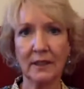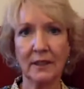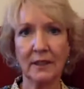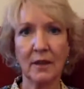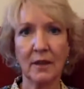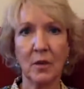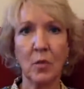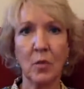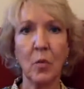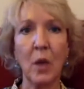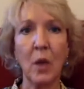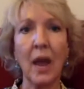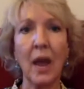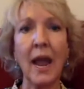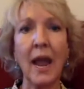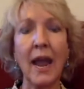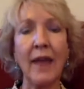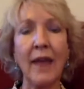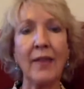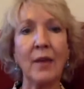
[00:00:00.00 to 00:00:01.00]
way
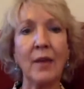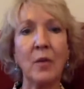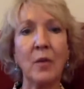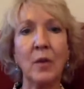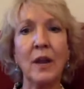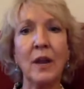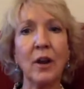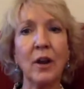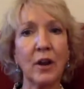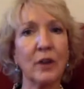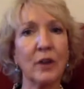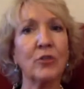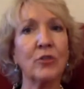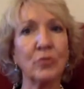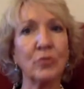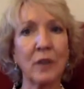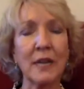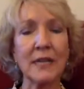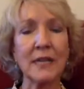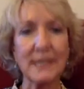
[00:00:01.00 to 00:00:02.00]
that we are
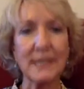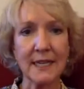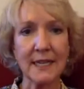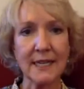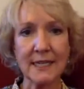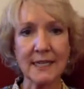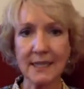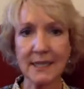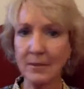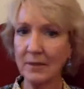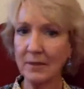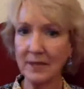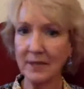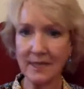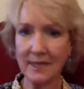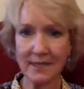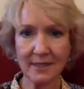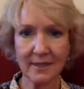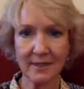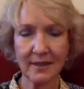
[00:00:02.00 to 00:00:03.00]
addressing some of
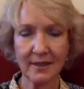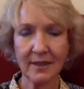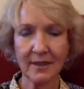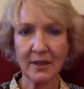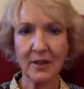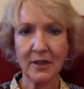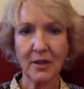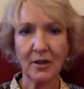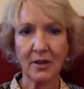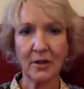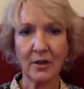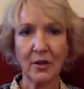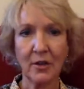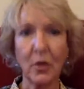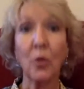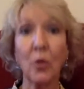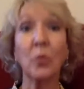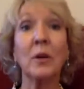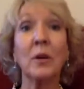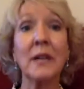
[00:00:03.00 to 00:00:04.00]
these
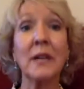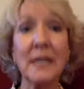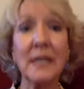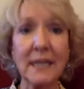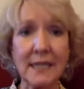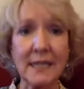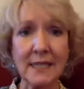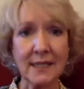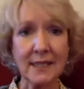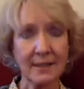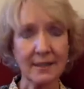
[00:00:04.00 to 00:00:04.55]
horrendous